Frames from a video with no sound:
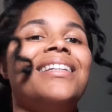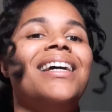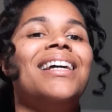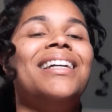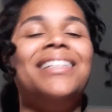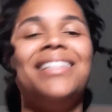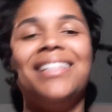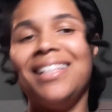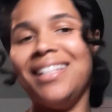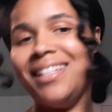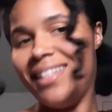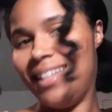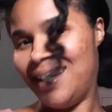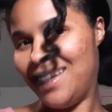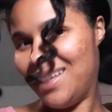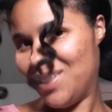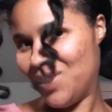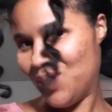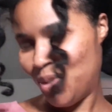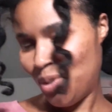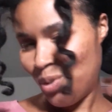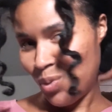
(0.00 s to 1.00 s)
19
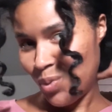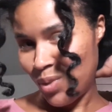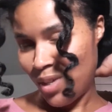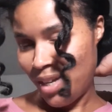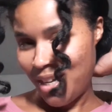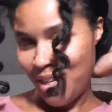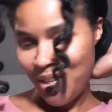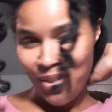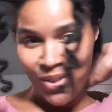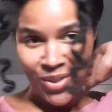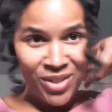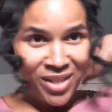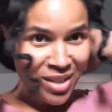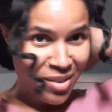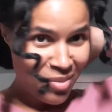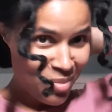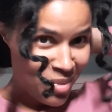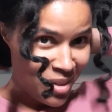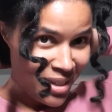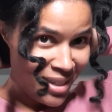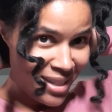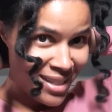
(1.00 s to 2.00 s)
seconds. So this was under 10
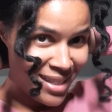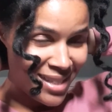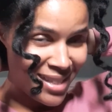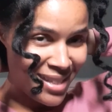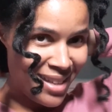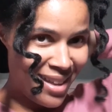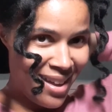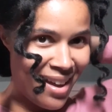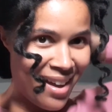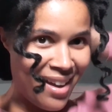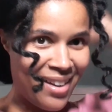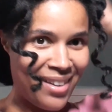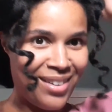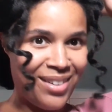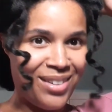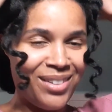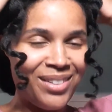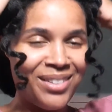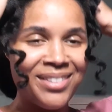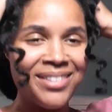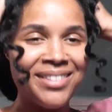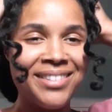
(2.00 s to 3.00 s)
minute
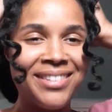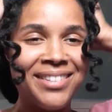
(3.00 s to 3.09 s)
style